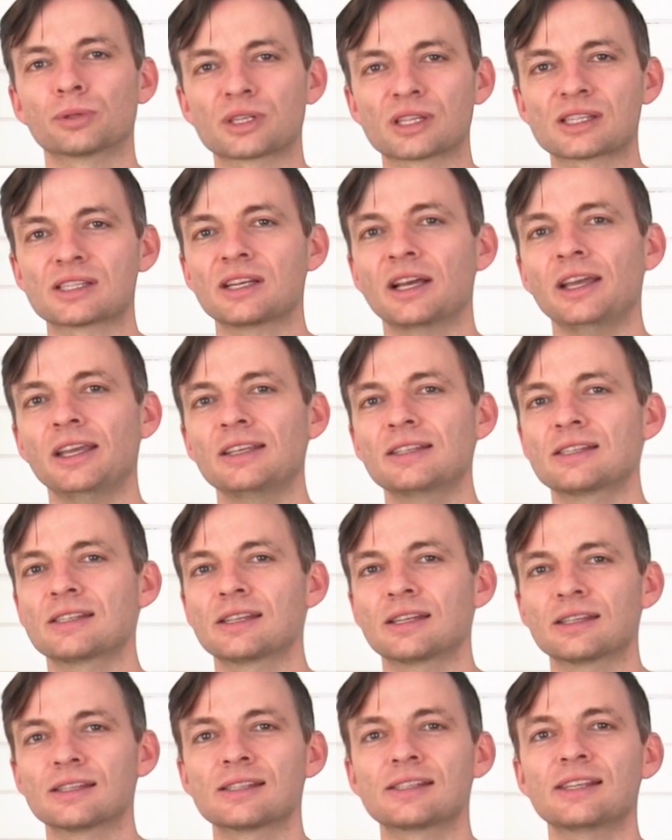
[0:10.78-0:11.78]

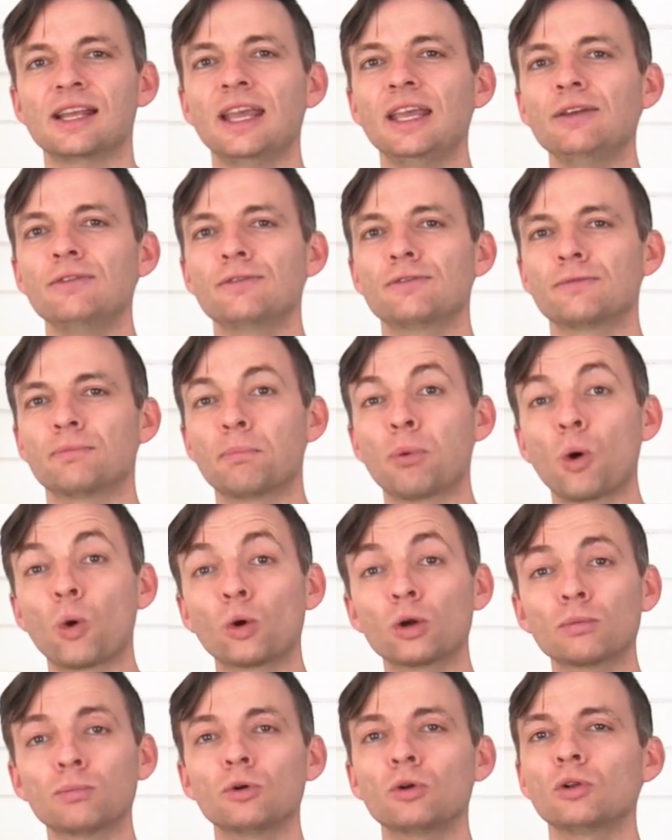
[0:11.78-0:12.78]
precise, safe,
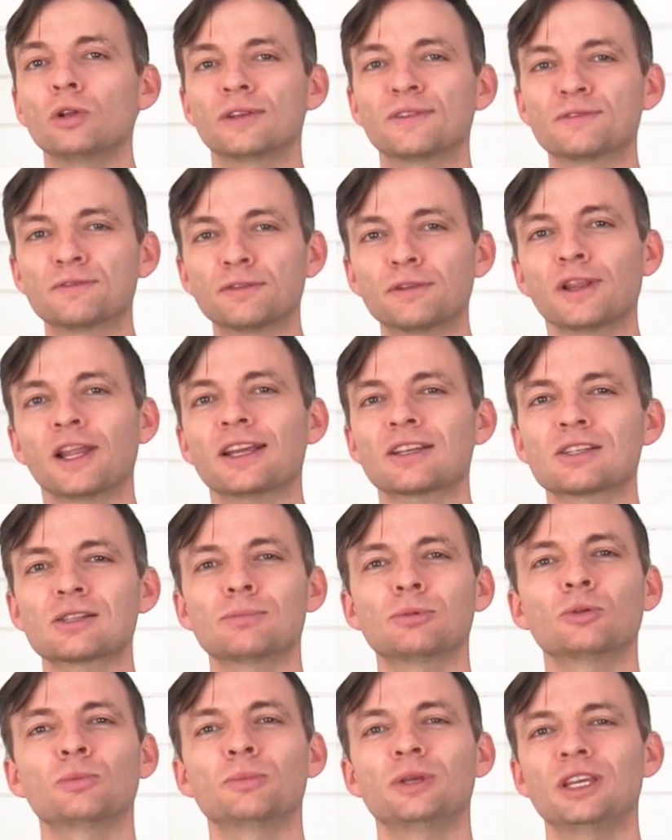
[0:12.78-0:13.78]
portable, and
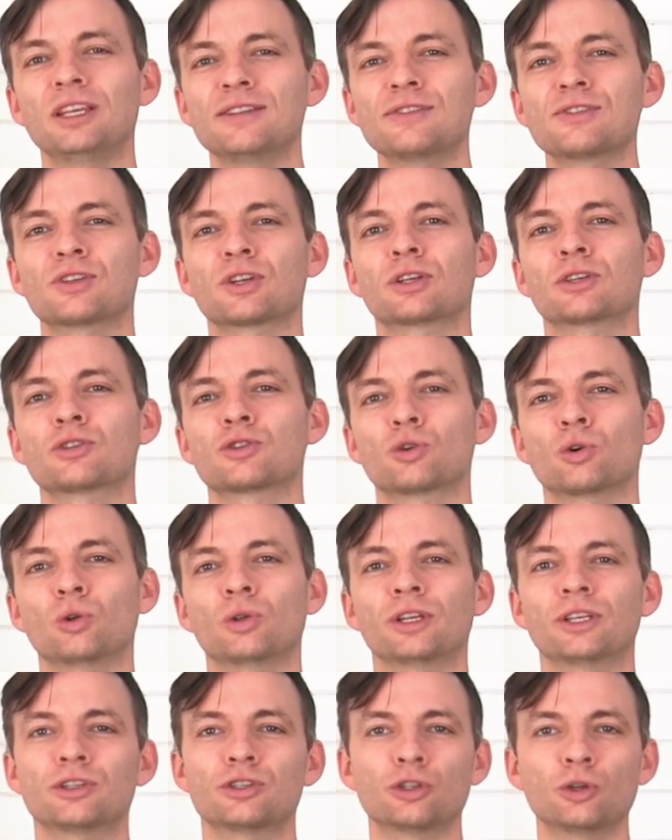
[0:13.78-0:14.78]
flexible means of
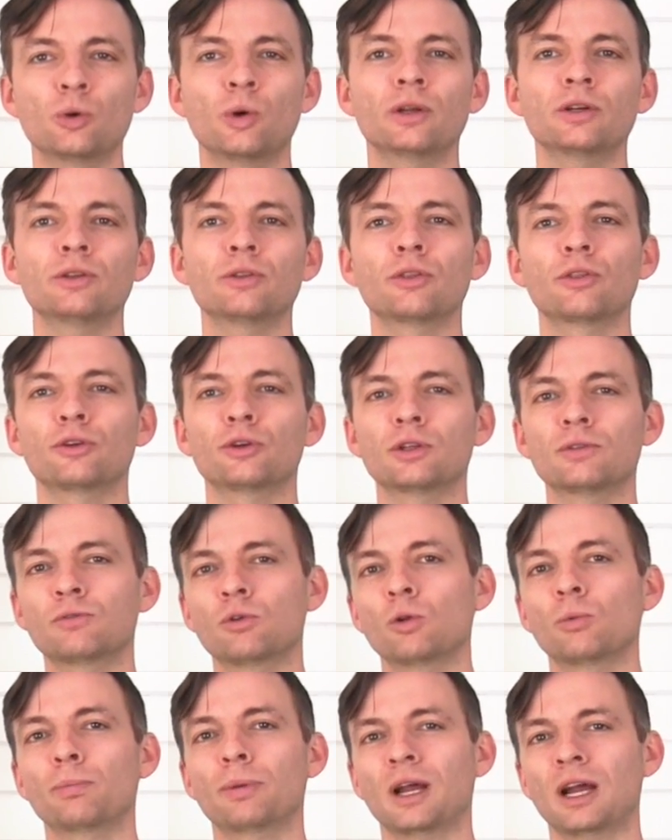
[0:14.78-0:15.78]
controlling 230
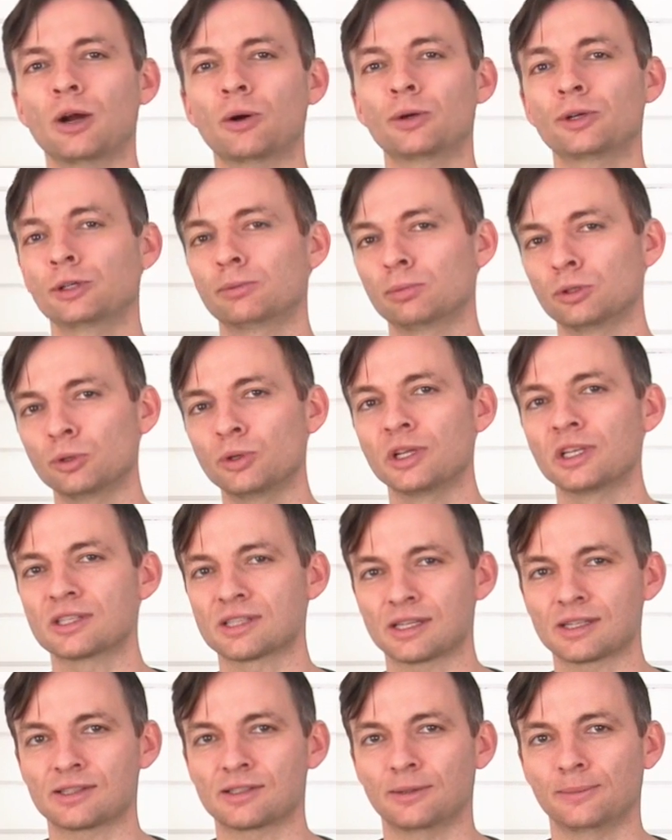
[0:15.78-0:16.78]
volt power in your brewing
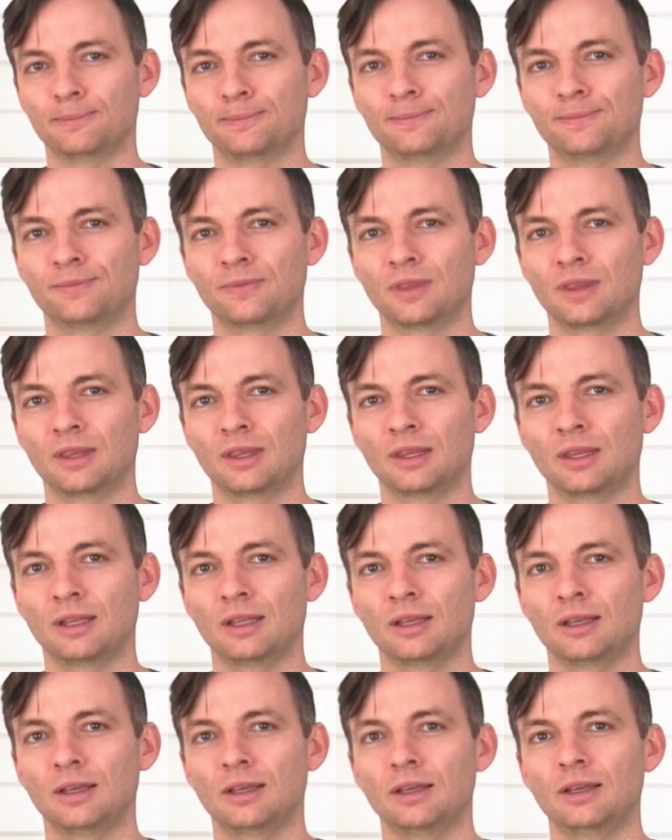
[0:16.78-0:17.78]
system.
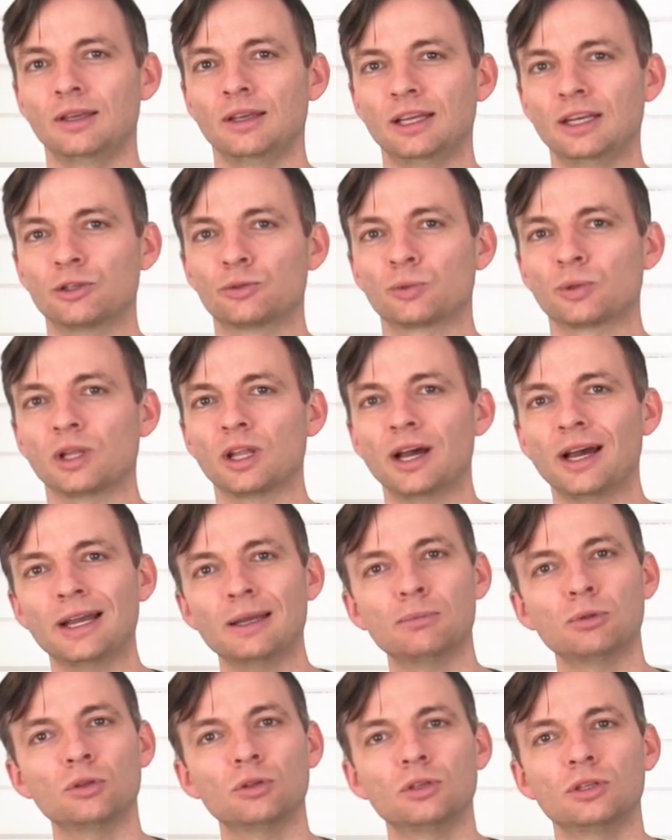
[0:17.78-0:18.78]
It is
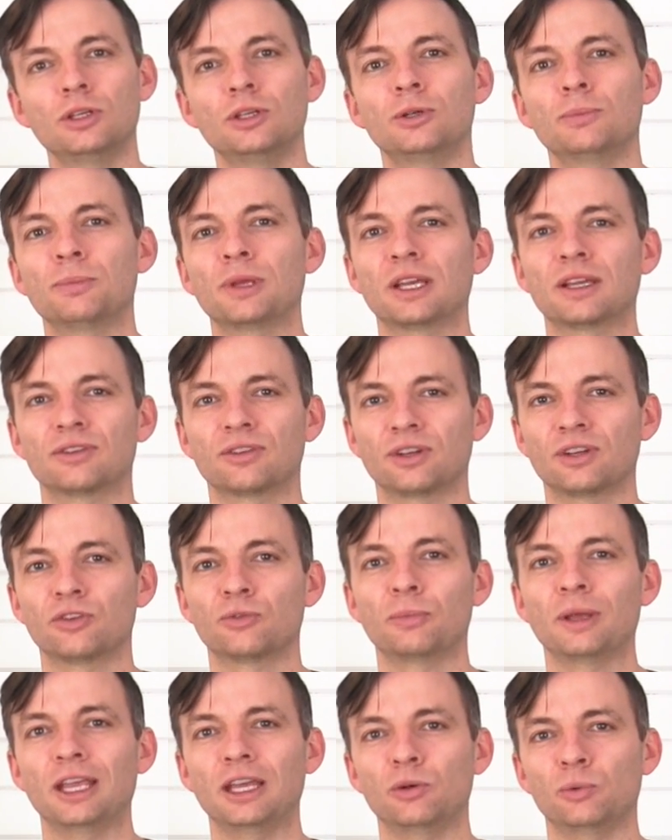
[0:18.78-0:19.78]
reliable because it is
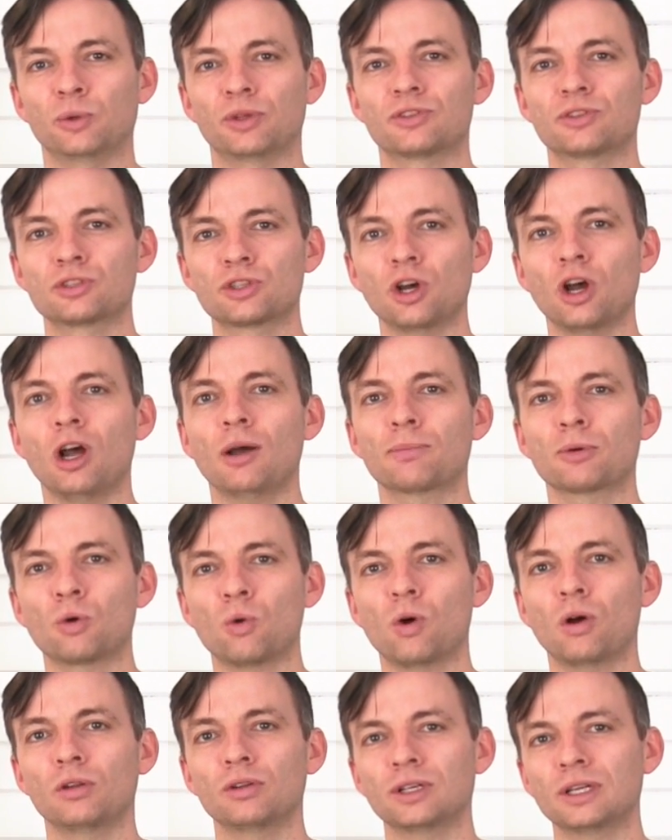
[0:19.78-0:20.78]
made with top
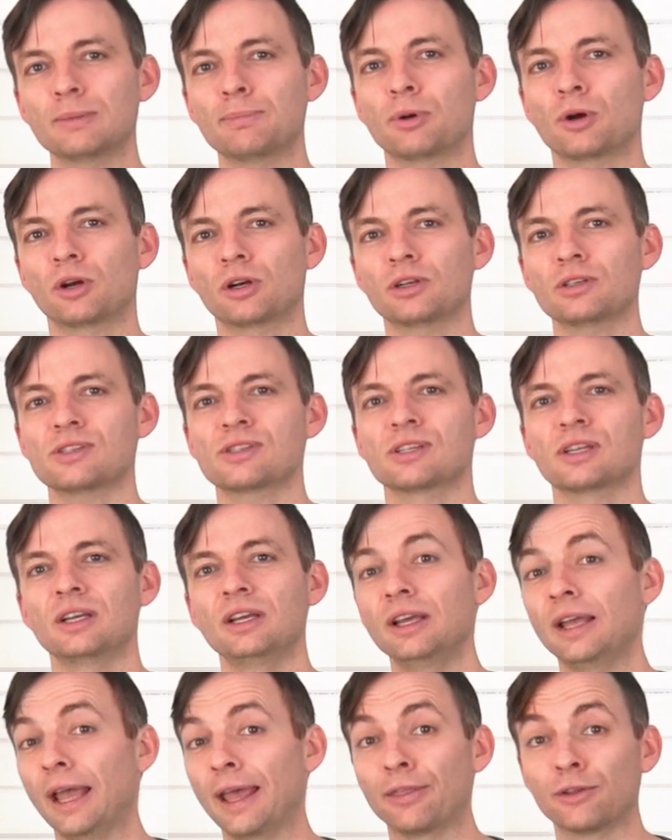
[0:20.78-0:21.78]
quality parts
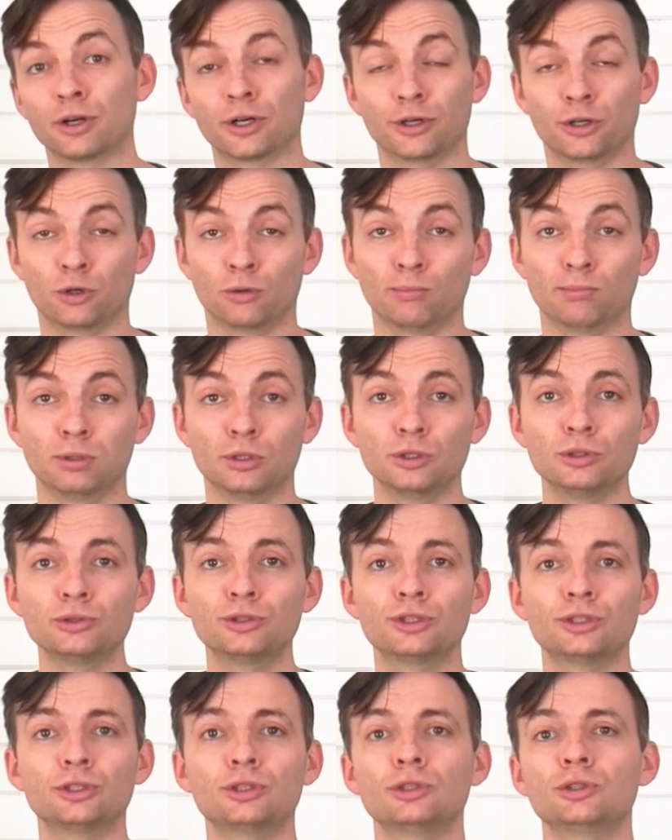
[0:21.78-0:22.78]
and there are no
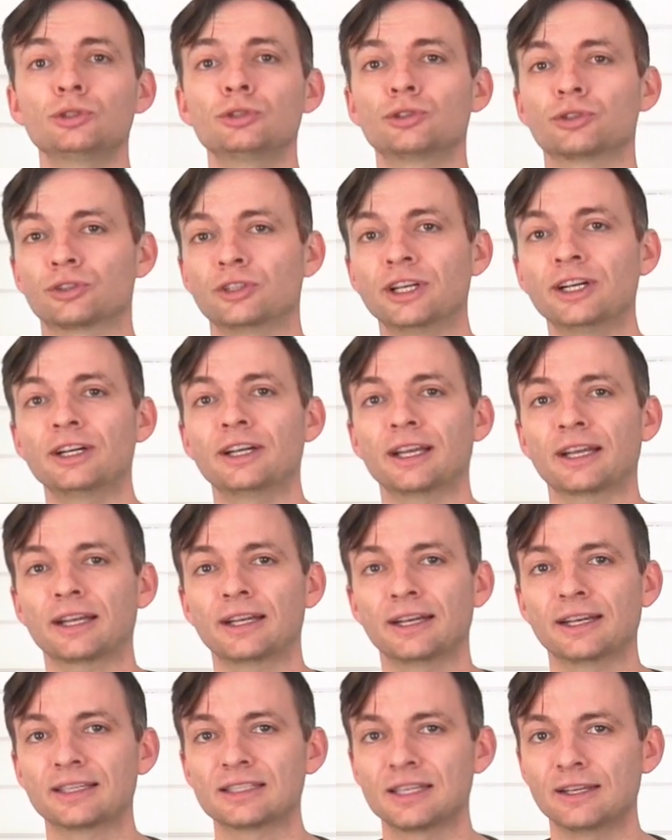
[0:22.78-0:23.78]
Bluetooth or internet
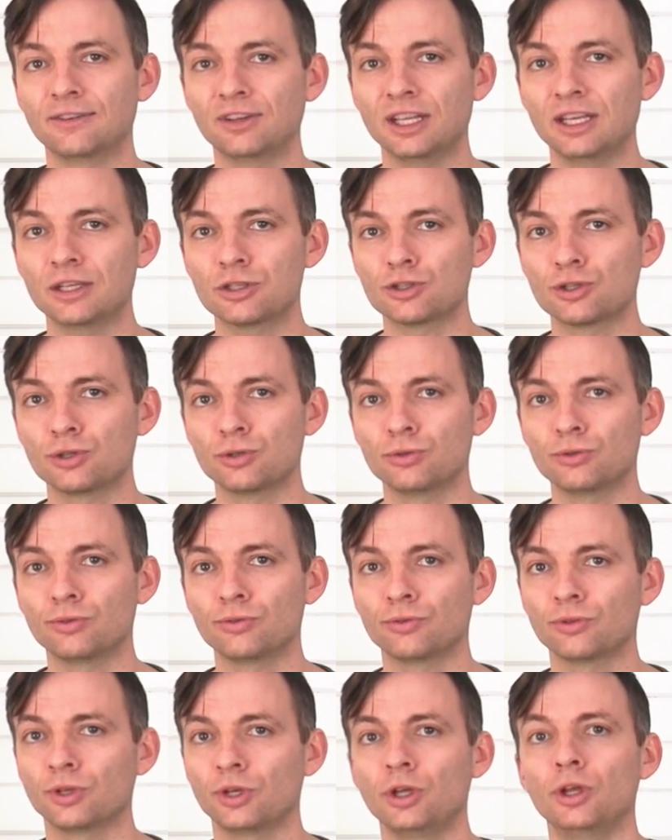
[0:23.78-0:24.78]
connectivity
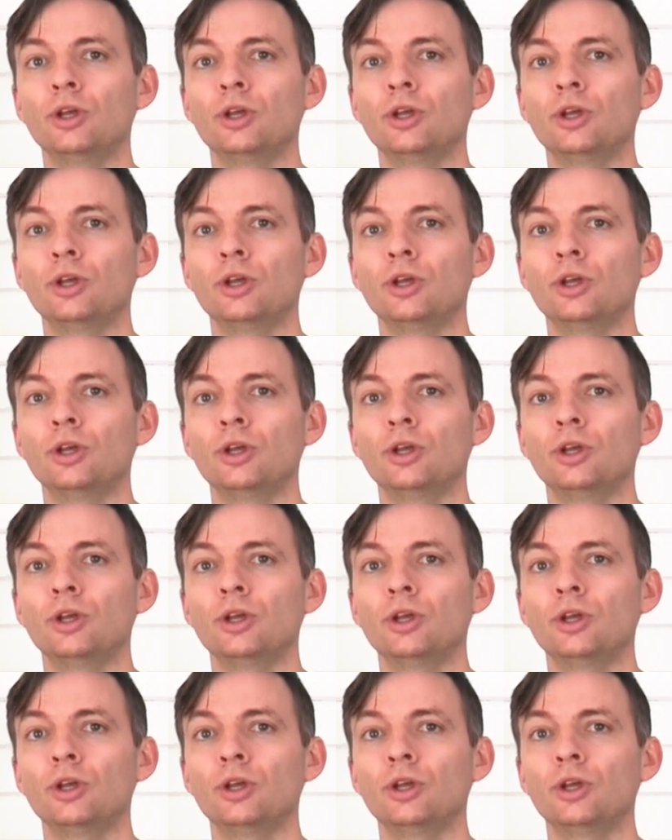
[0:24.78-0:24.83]
issues,